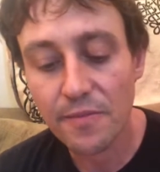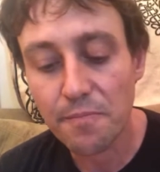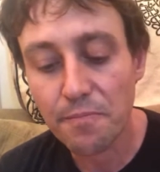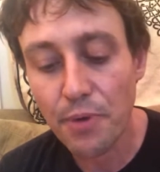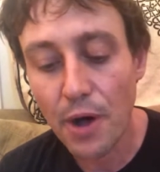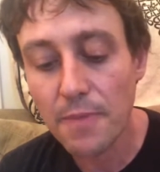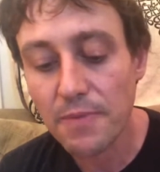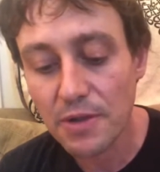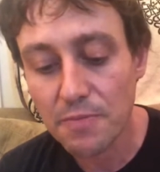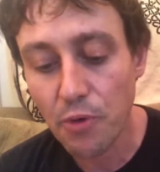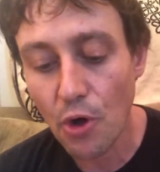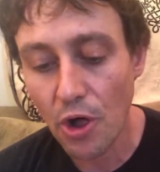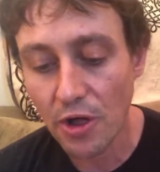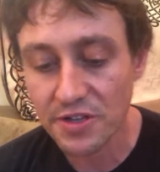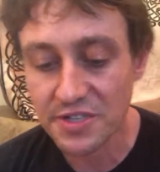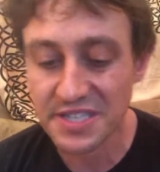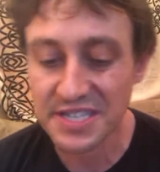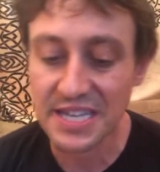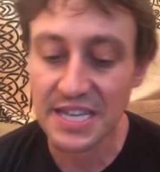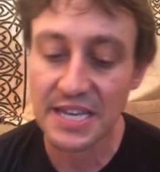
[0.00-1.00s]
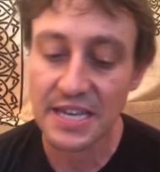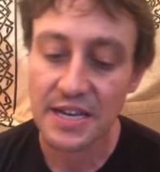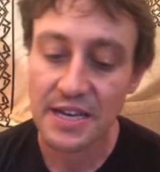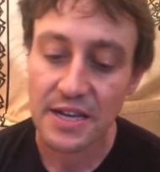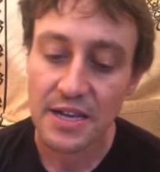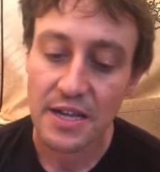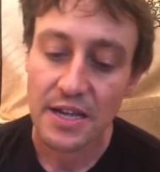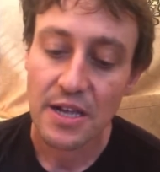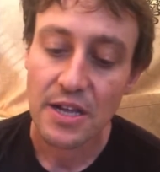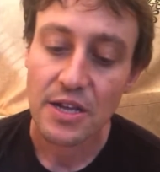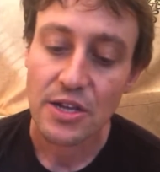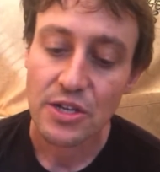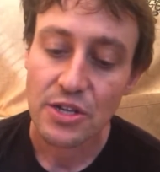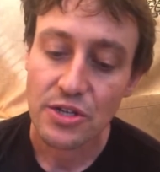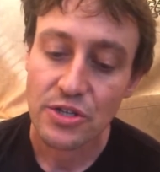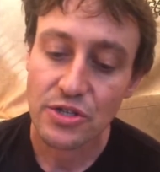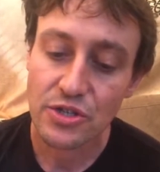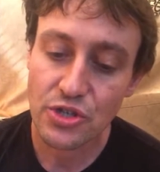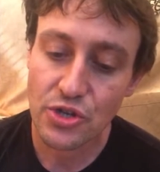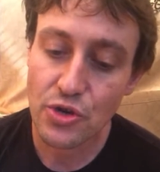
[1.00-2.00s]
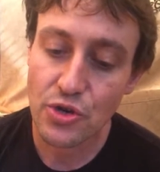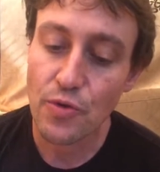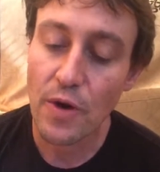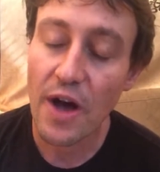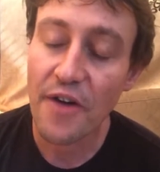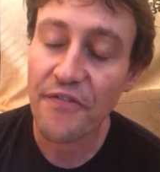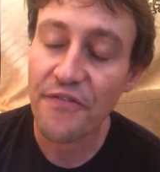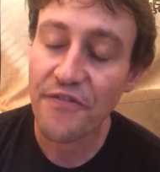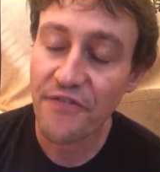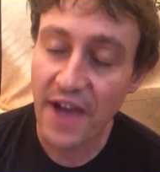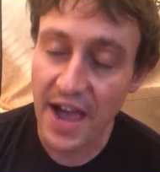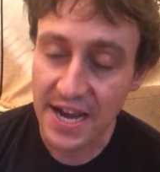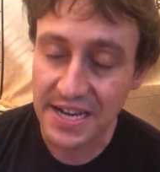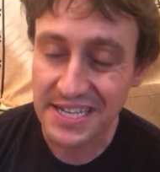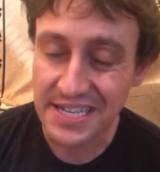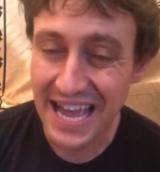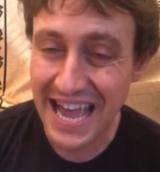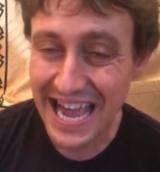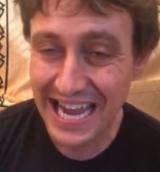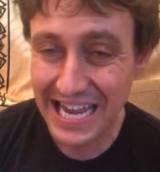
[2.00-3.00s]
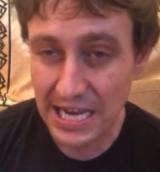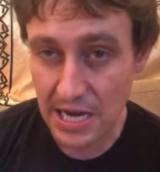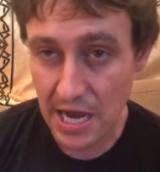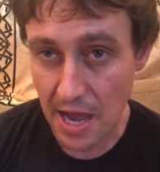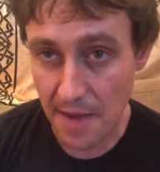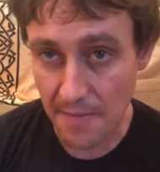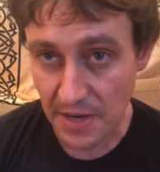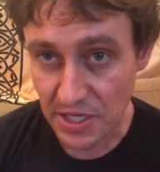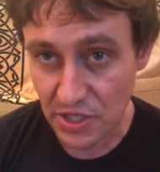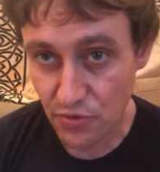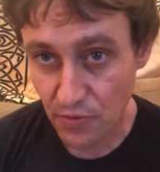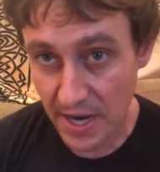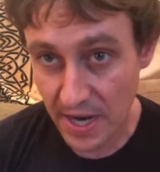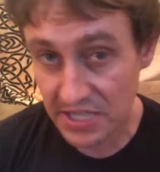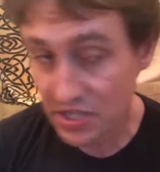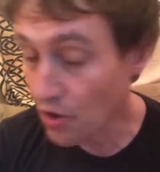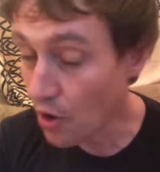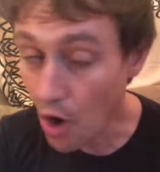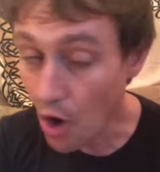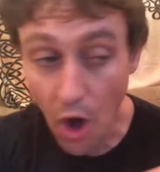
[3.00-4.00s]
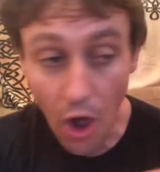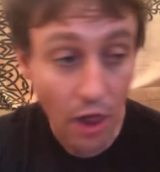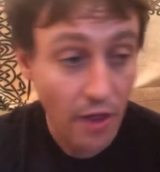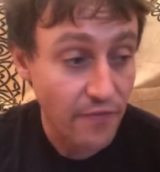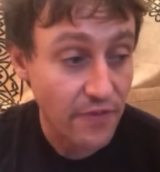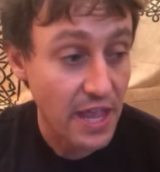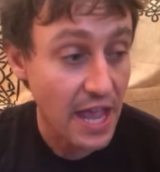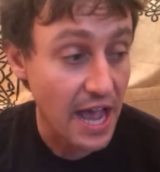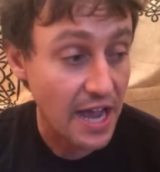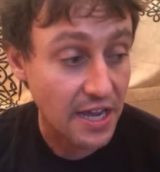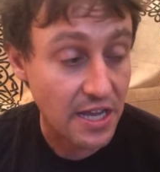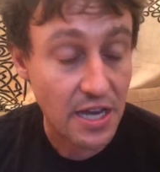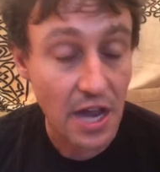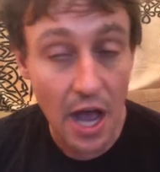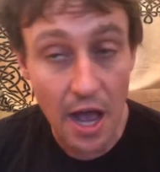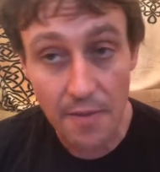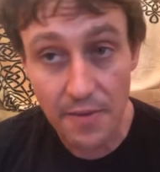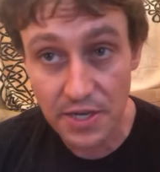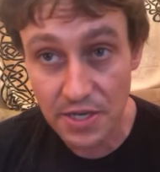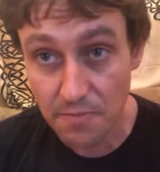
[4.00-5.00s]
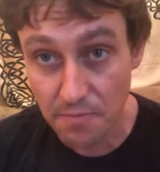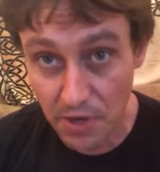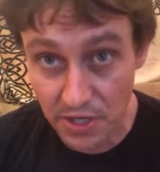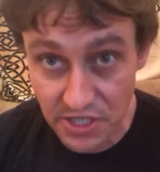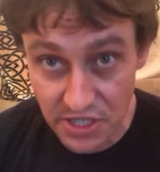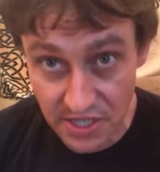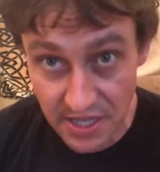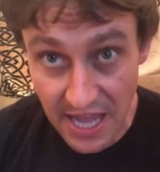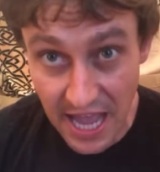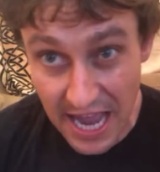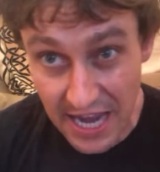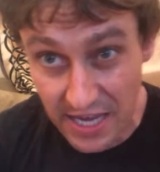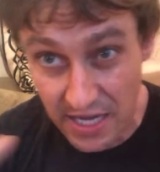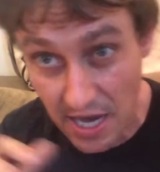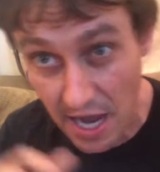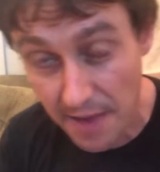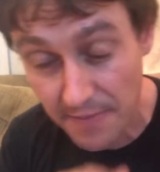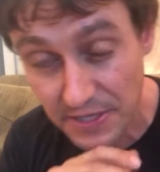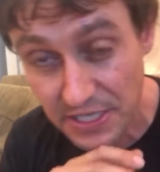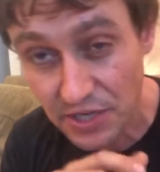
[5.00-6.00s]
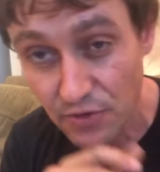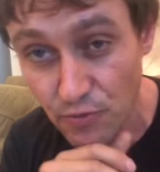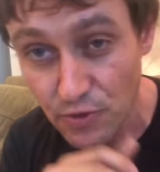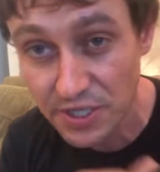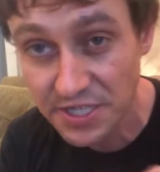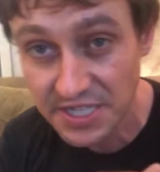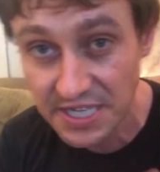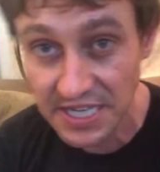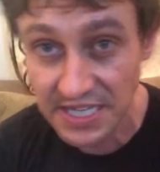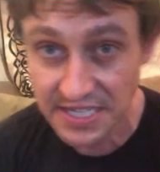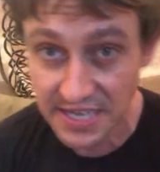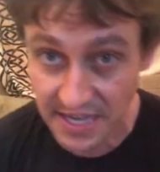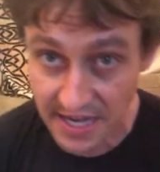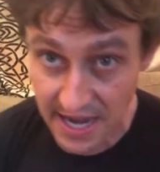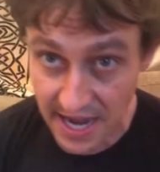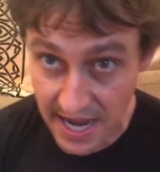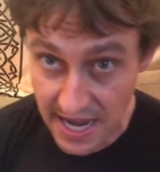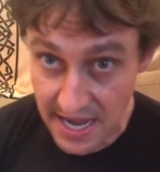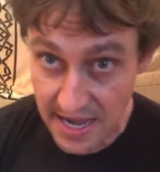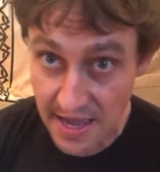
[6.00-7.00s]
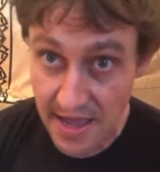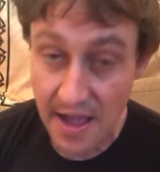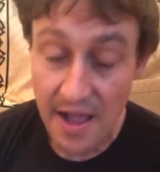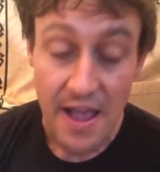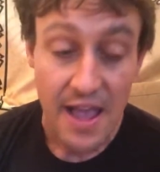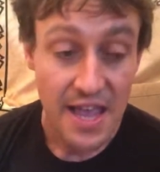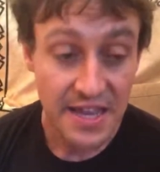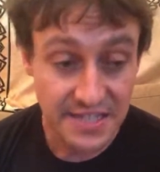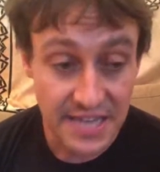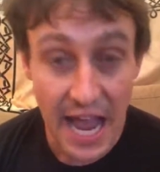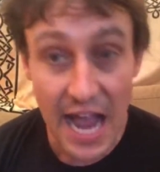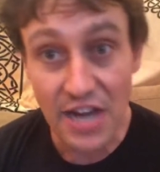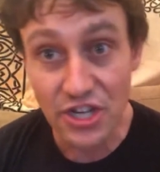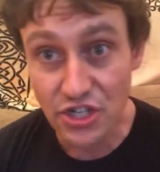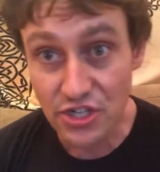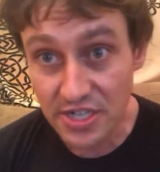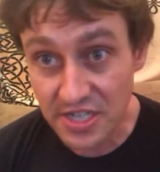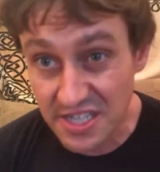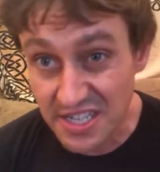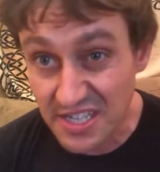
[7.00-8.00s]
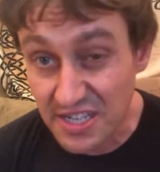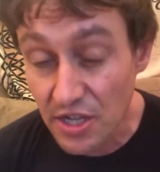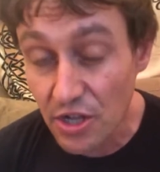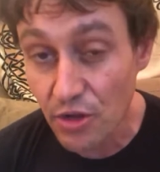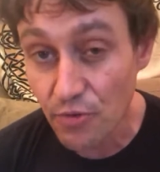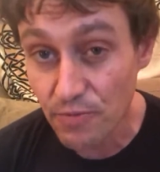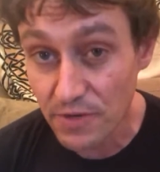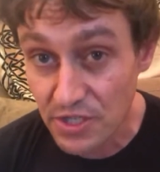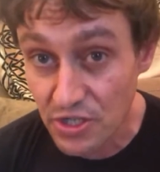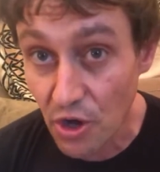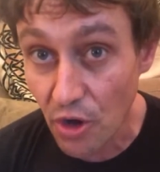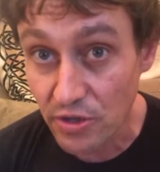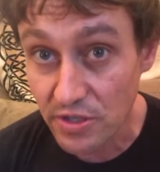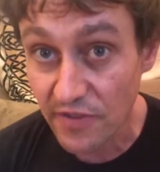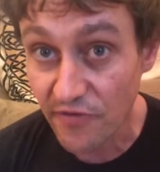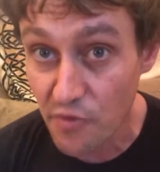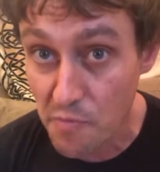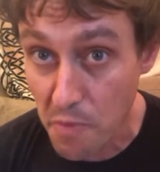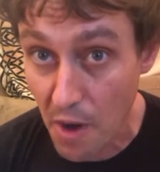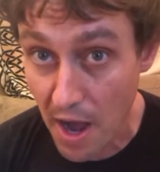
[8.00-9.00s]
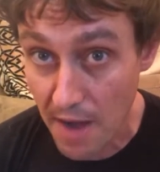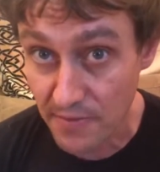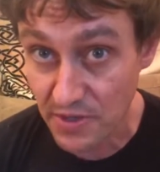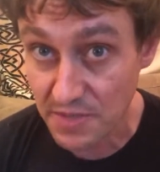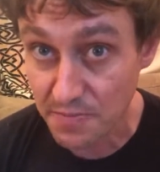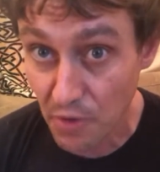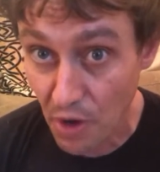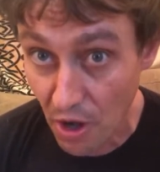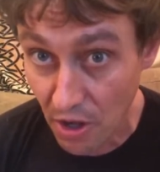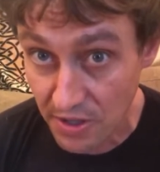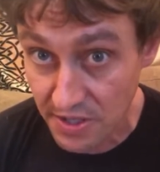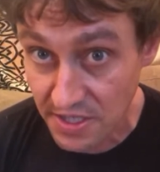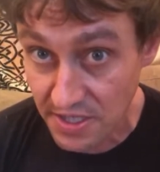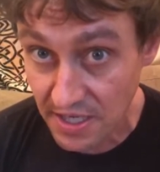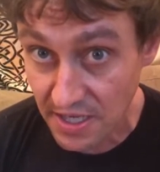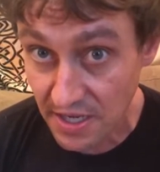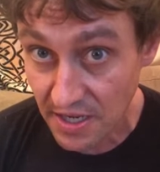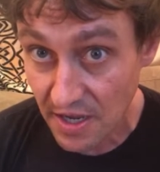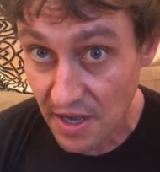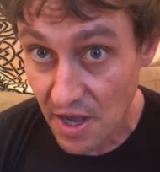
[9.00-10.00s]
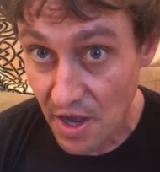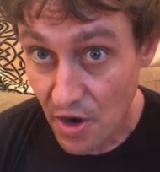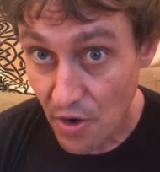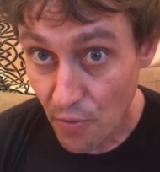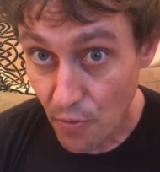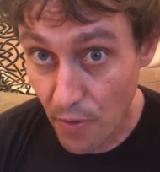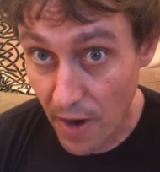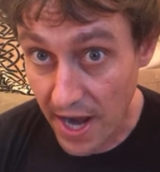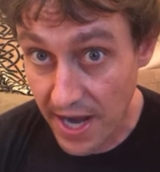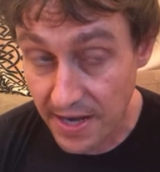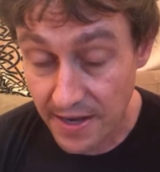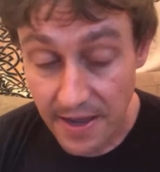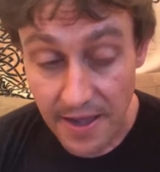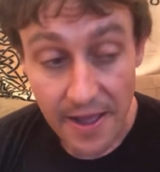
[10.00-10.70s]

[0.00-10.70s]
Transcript: public policy to affect economics, right? So all of the economics, much of the economics that we're seeing today is actually still a result of Obama's policy, right?